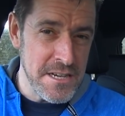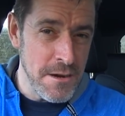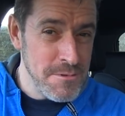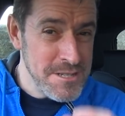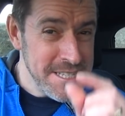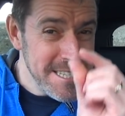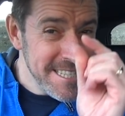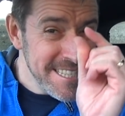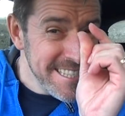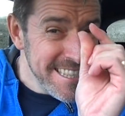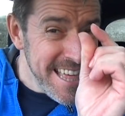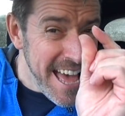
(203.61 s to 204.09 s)
I
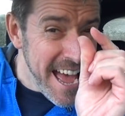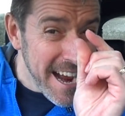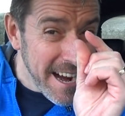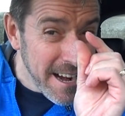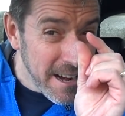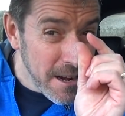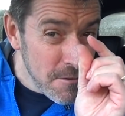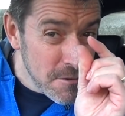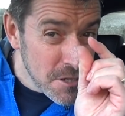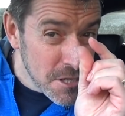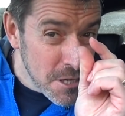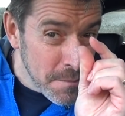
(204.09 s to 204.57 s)
was that
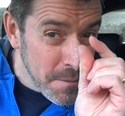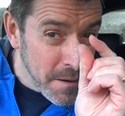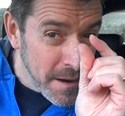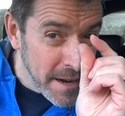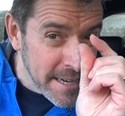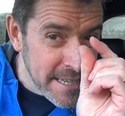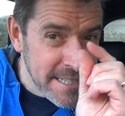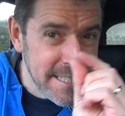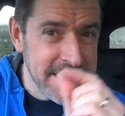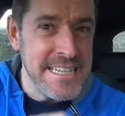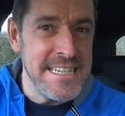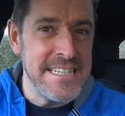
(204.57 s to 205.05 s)
close to
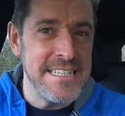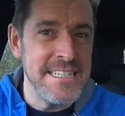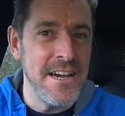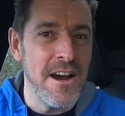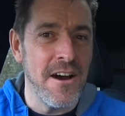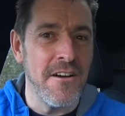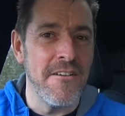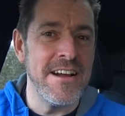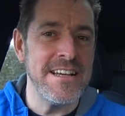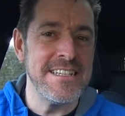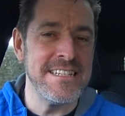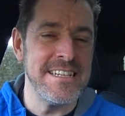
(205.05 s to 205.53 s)
buying a
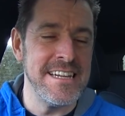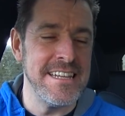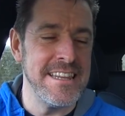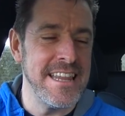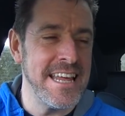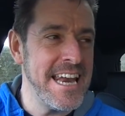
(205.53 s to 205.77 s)
TTRS and at